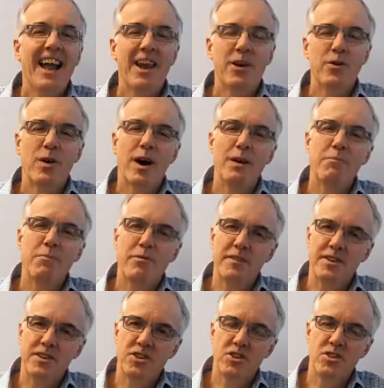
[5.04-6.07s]
Hello, I'm
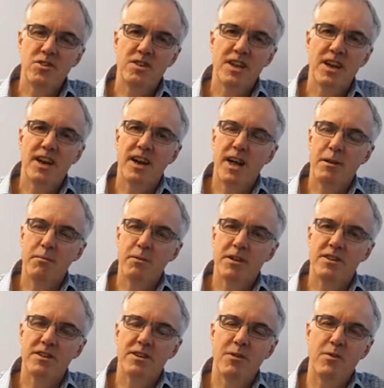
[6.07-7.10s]
Professor John Dillon. I'm a
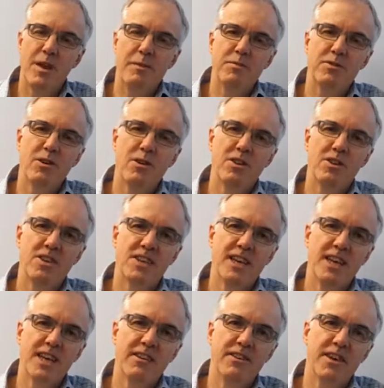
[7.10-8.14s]
consultant hepatologist
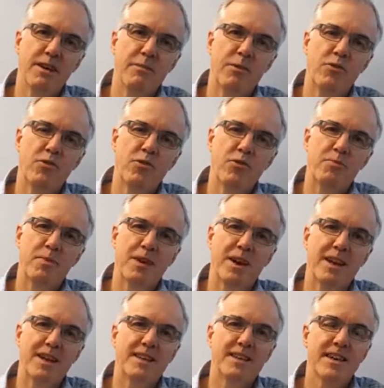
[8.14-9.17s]
here at Nine Wells
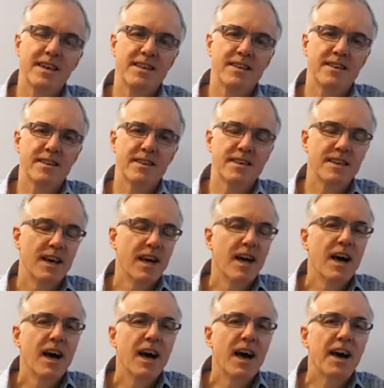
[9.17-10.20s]
Hospital in Tayside,
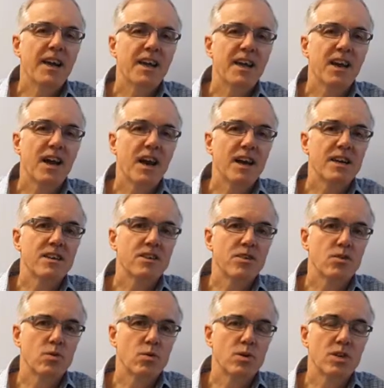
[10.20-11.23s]
and I'd like to
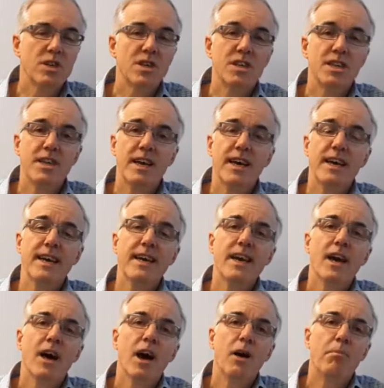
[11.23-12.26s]
talk to you today
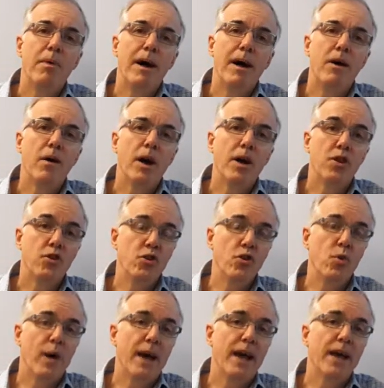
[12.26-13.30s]
about a
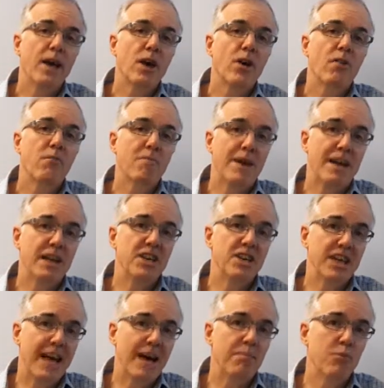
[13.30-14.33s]
new way of
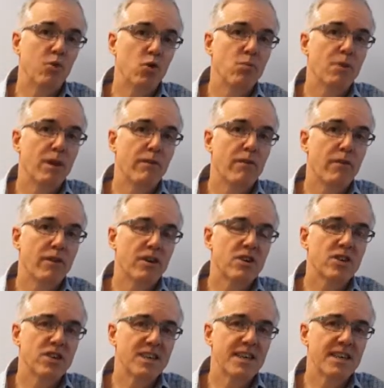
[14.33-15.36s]
managing abnormal liver
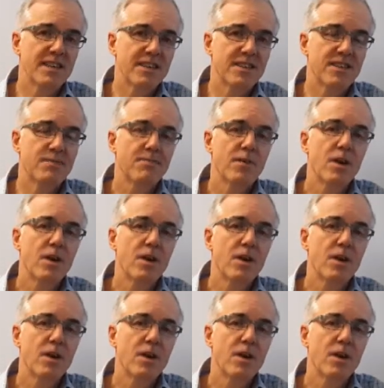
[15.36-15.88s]
function tests.